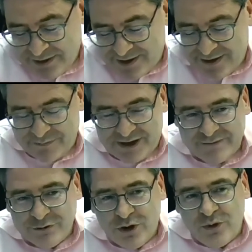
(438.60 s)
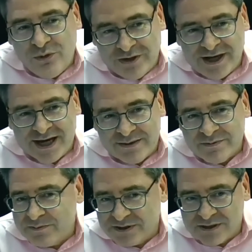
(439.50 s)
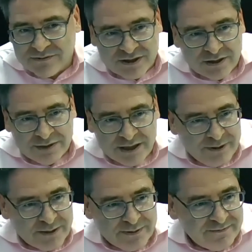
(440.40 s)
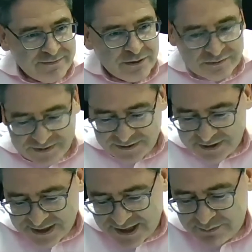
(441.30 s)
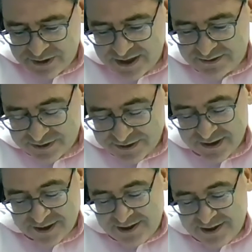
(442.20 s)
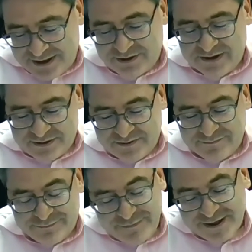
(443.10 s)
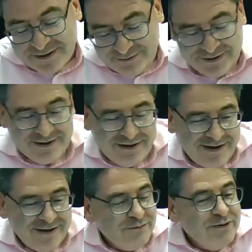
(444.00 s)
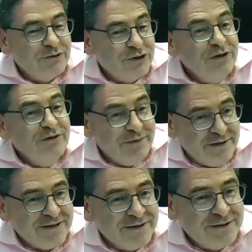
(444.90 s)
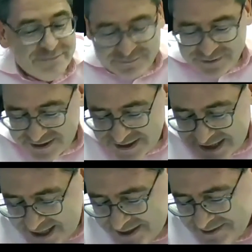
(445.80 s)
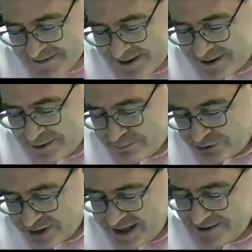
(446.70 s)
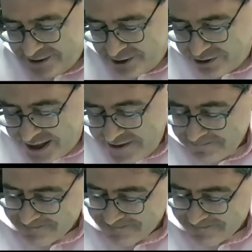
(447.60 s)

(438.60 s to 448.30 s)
I haven't got all the names because there were so many people involved in the team, but it was, you know, Vivian, we've got two Vivians. So Vivian T, Bonnie, Connie,